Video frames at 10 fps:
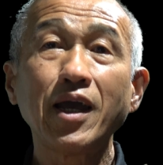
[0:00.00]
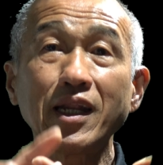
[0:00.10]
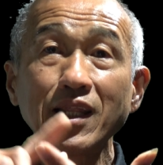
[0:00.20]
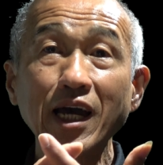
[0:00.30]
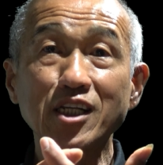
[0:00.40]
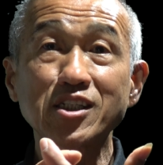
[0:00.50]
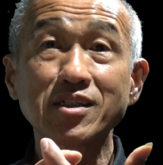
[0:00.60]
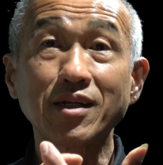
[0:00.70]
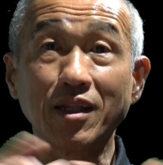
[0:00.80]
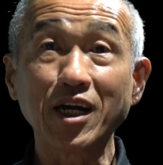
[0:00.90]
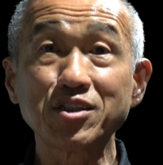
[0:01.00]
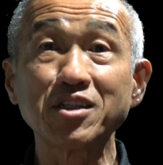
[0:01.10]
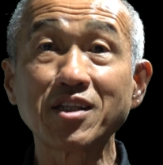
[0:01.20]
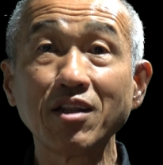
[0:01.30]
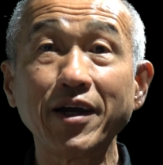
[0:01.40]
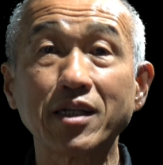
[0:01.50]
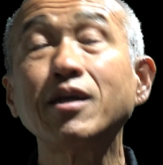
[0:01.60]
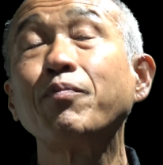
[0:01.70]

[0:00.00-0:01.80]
and lux, lux is light.